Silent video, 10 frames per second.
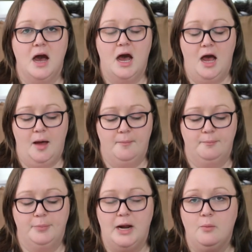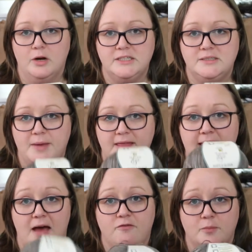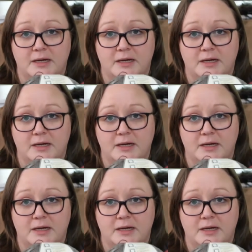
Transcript: um, but I wanted to make that for